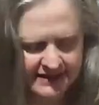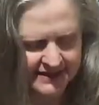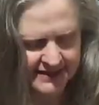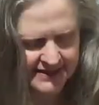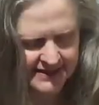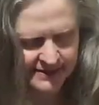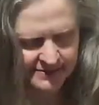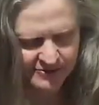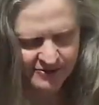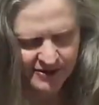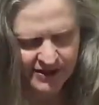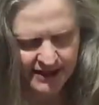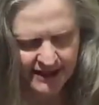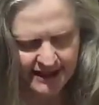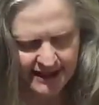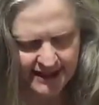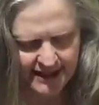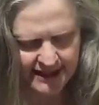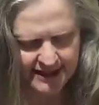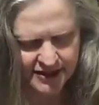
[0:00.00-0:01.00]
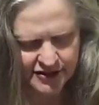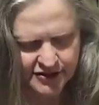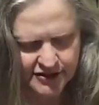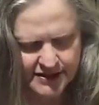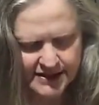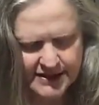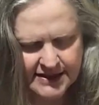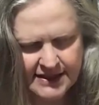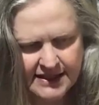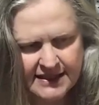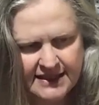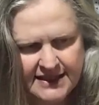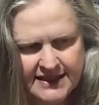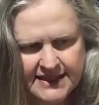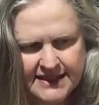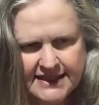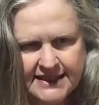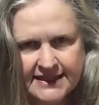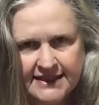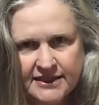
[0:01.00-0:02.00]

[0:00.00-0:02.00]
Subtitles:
some really interesting, just a